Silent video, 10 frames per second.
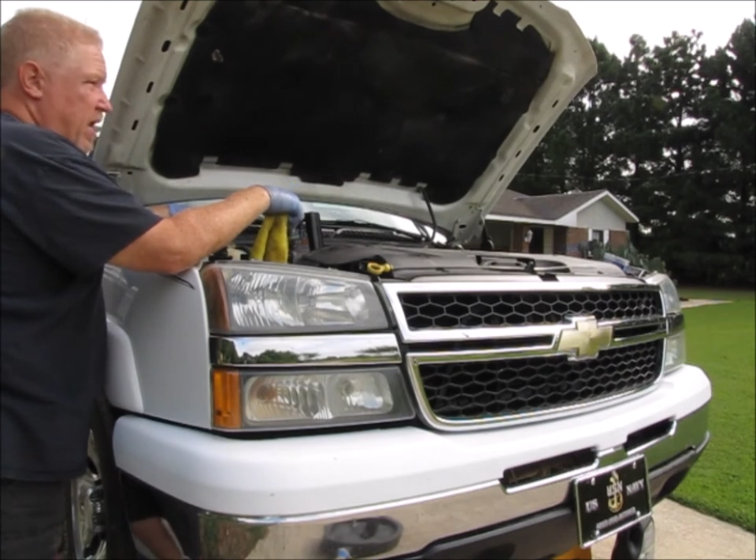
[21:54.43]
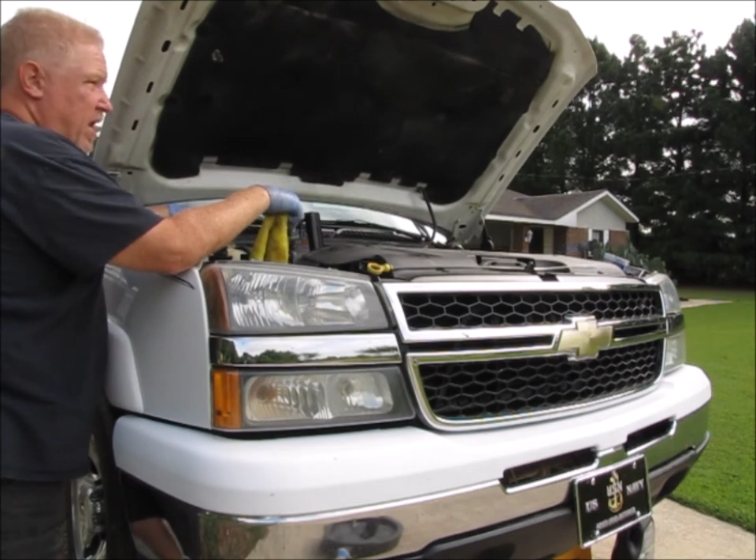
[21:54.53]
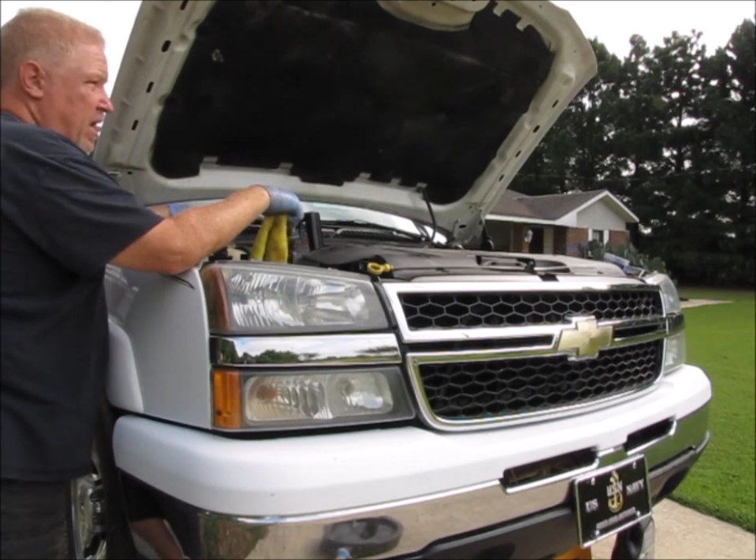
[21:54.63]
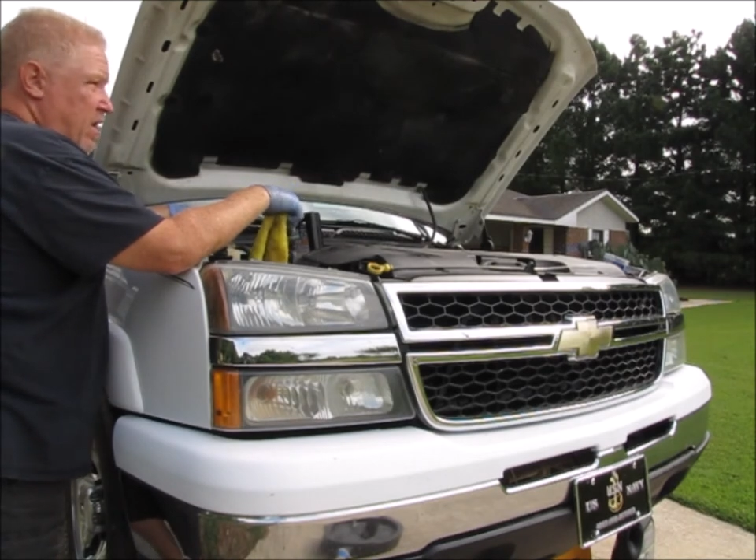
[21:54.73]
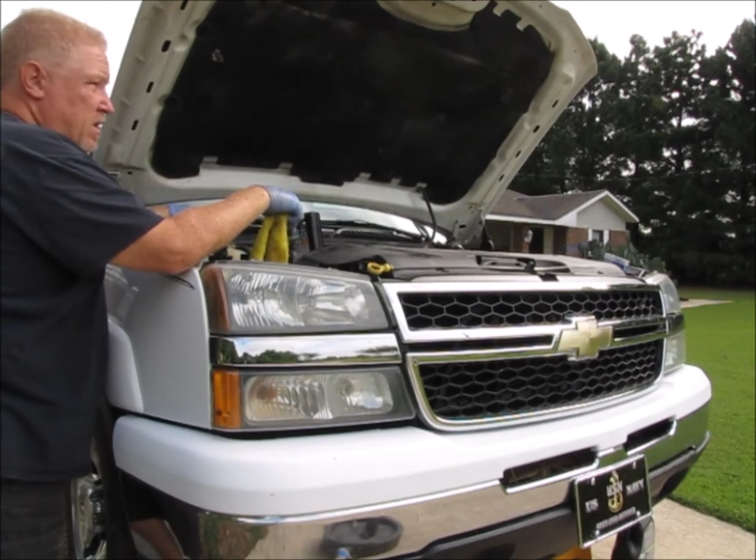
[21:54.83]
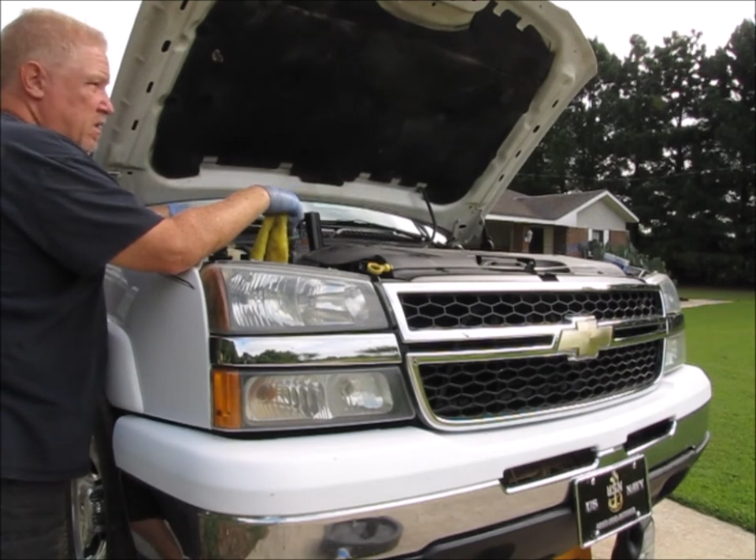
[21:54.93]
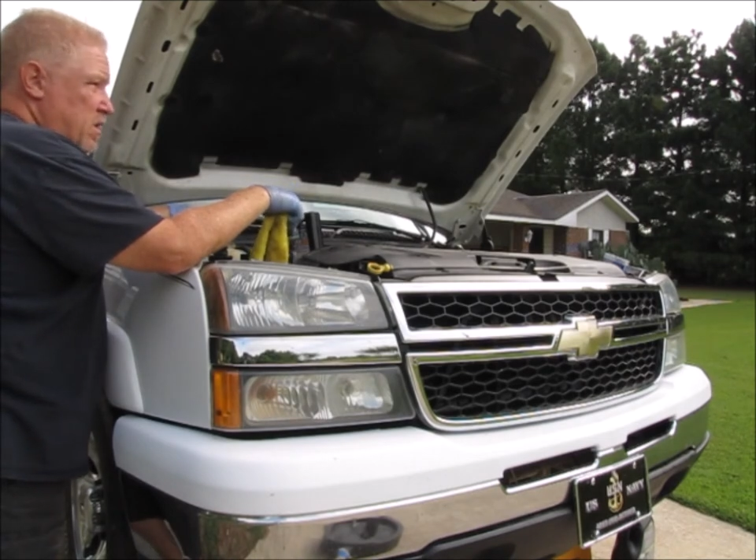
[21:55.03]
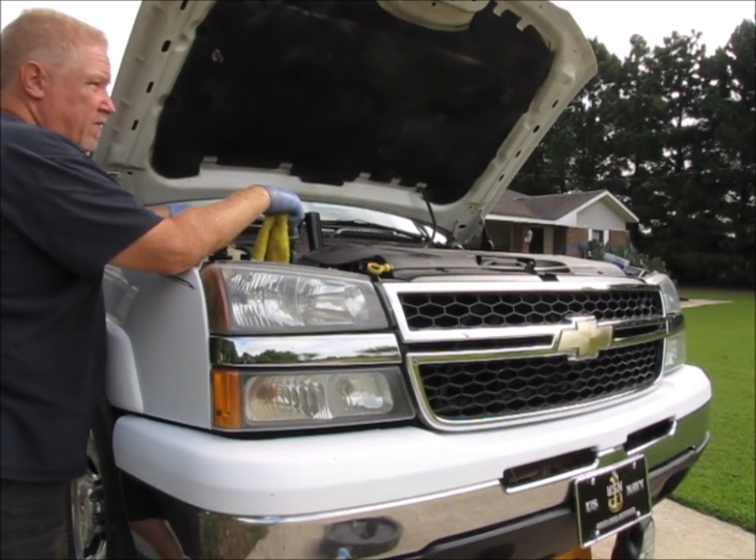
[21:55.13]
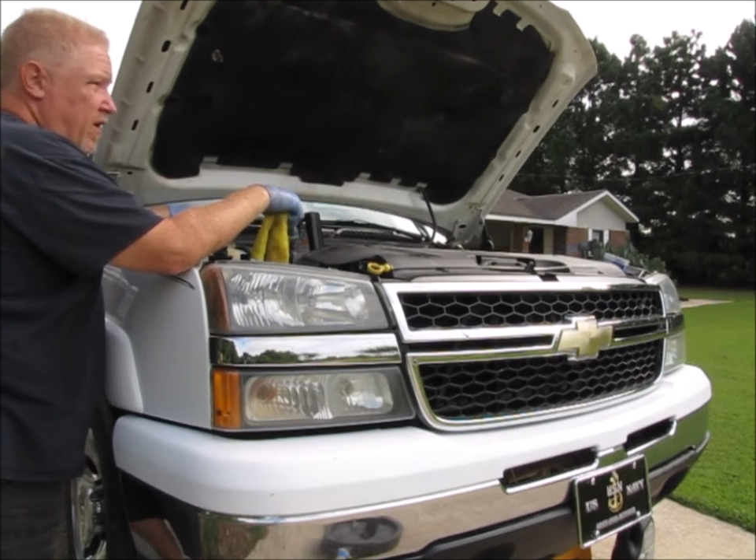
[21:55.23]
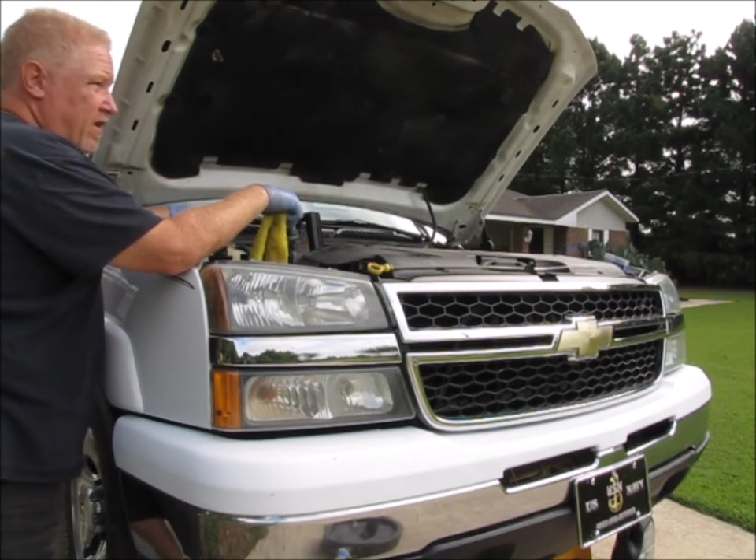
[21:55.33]
and
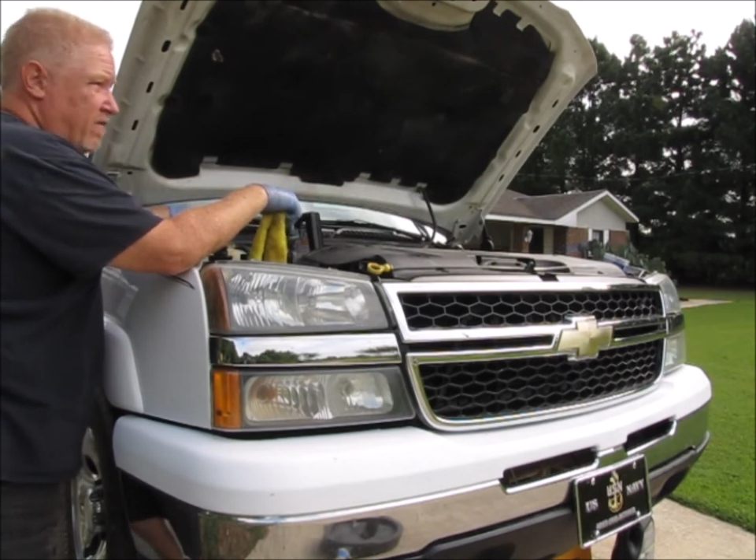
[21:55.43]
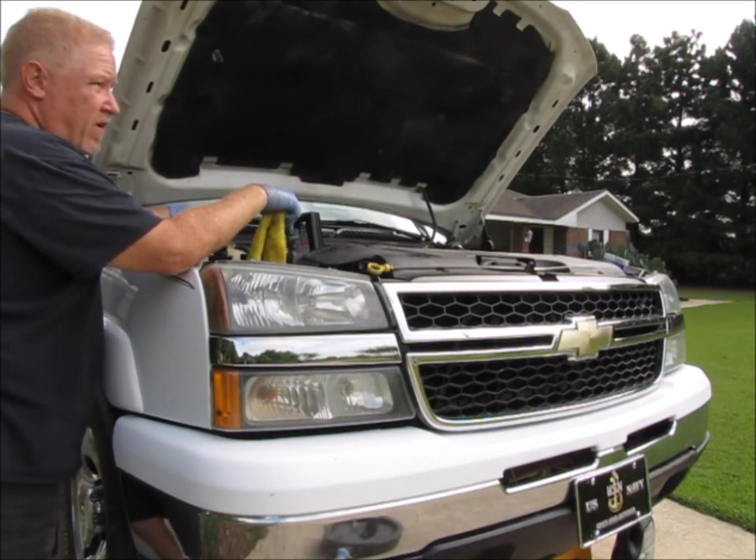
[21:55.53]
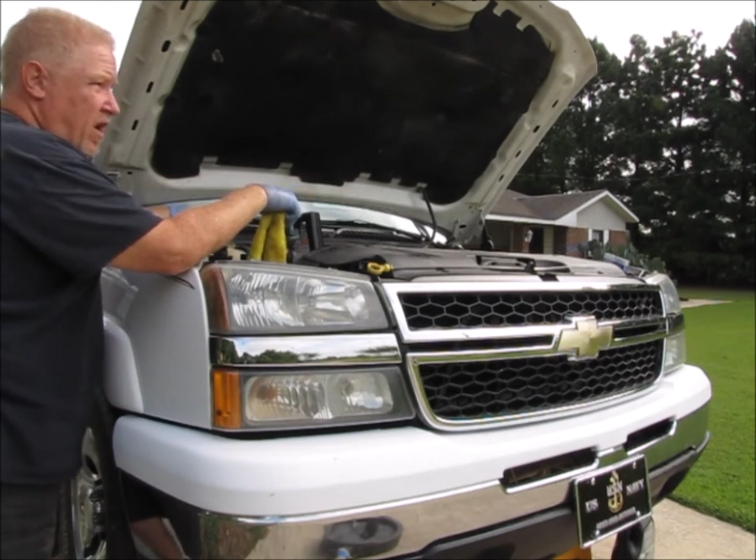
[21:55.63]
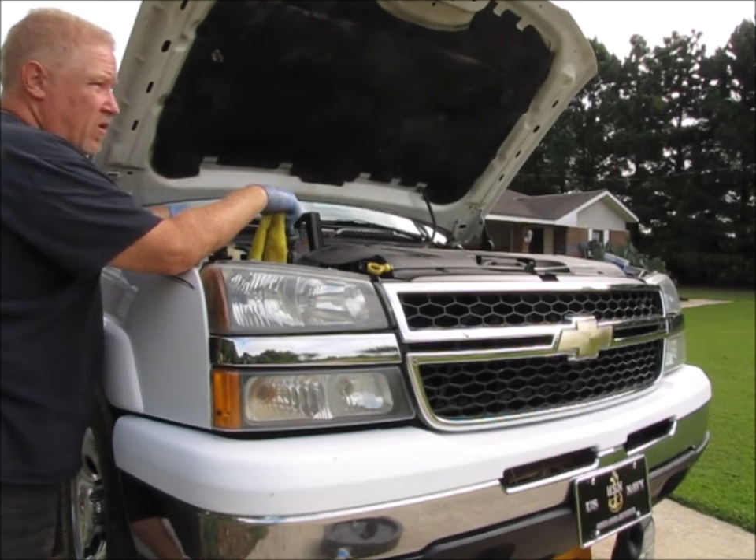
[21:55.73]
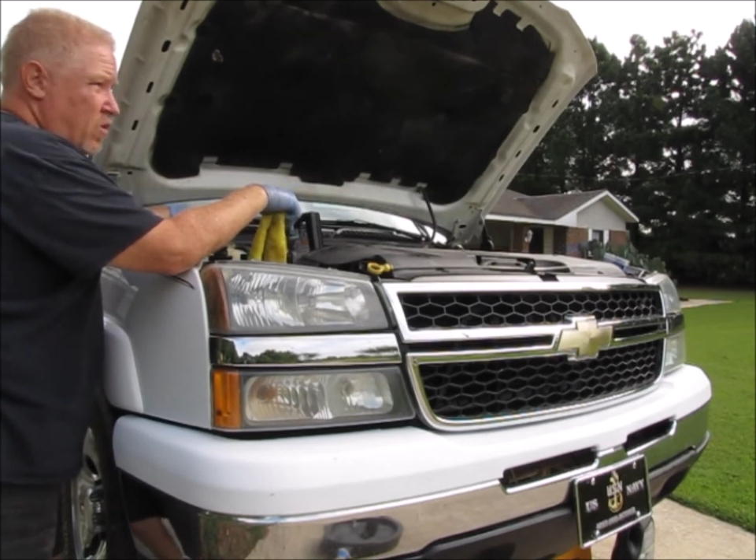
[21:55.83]
see if I can find